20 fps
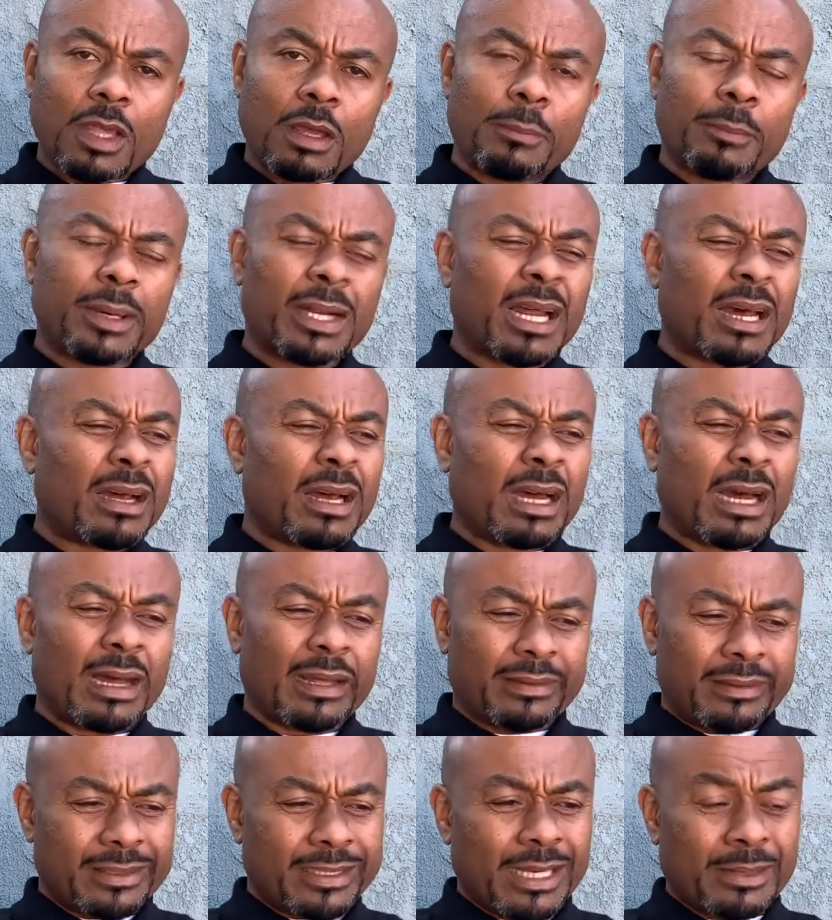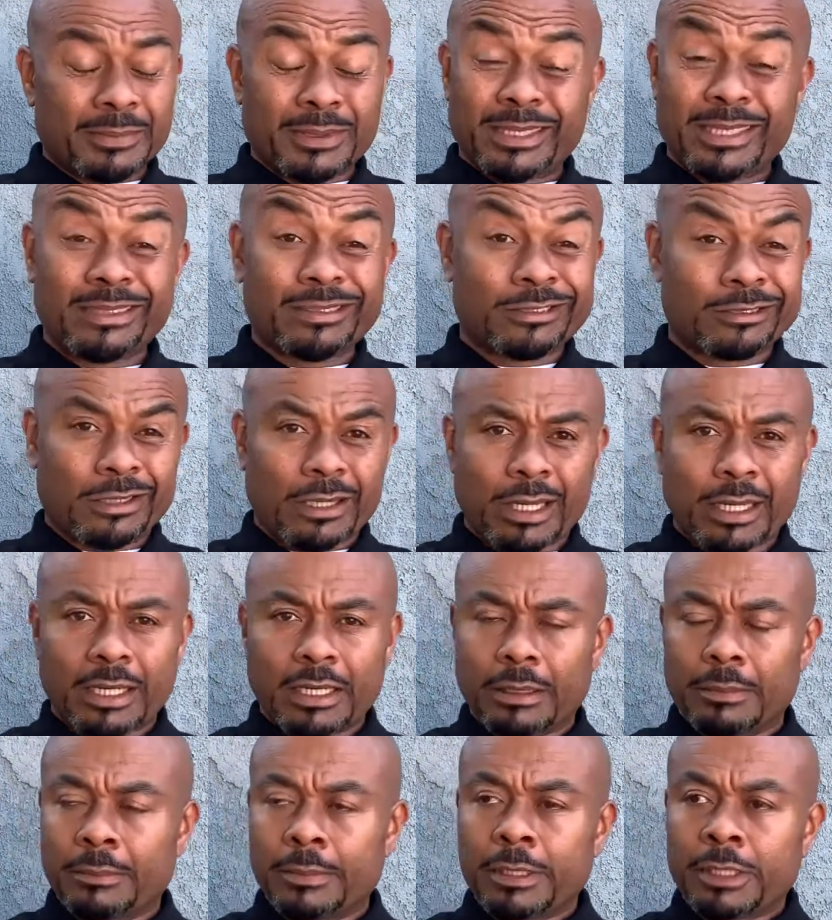But the type of teacher I
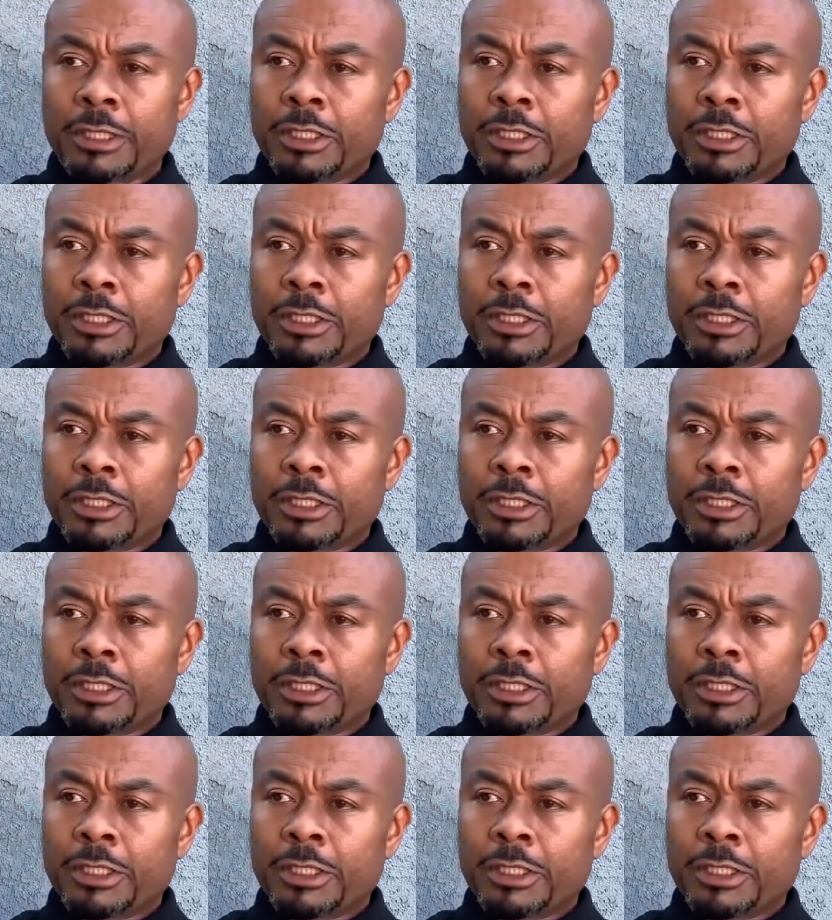am,